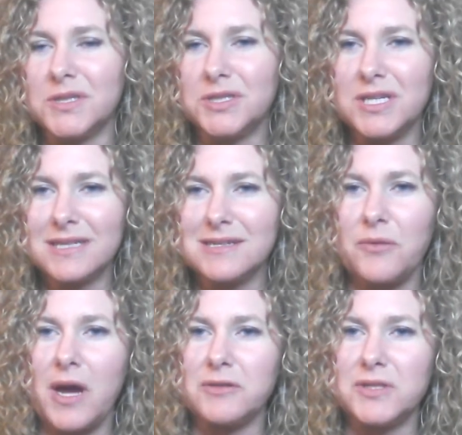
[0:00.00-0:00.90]
and she doesn't
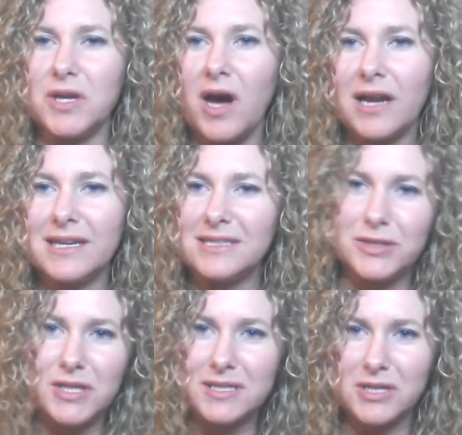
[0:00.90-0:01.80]
know how she got it and
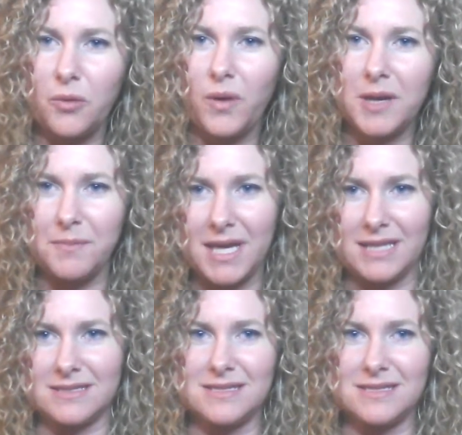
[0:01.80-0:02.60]
she doesn't know what it means.